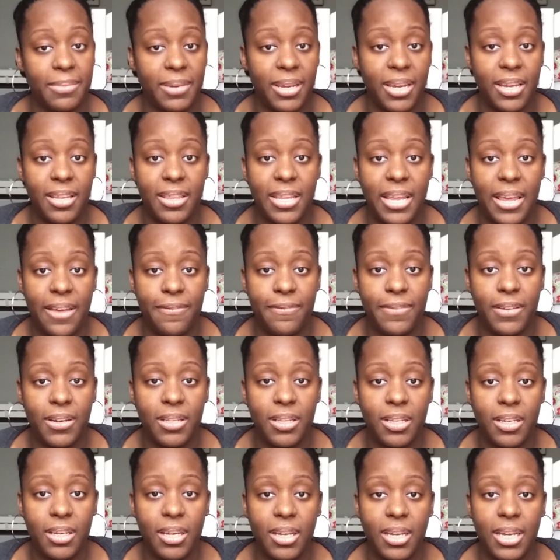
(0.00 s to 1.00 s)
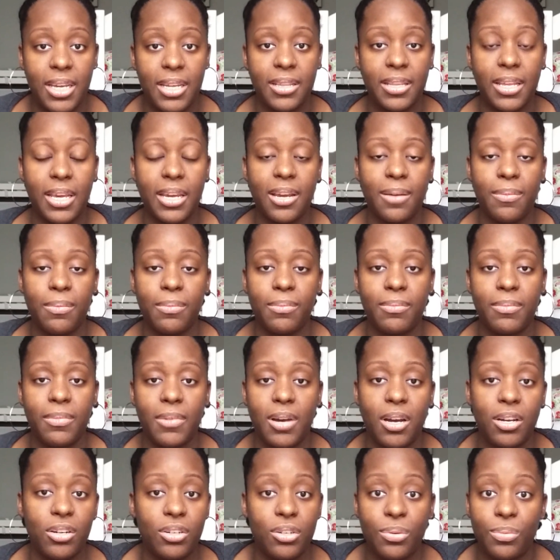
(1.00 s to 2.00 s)
I'm getting that feeling again, like I'm
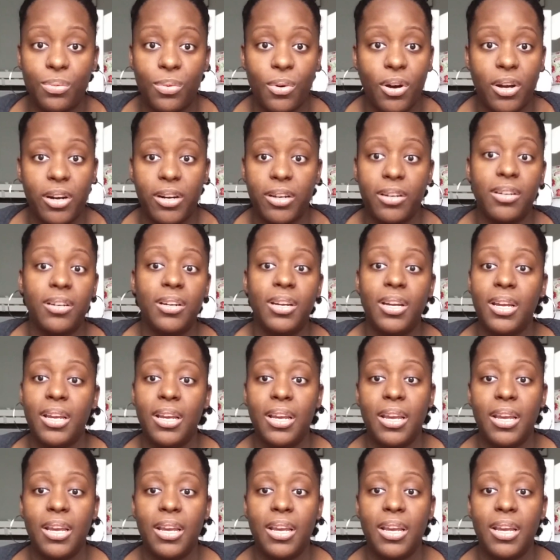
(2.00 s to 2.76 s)
underwater.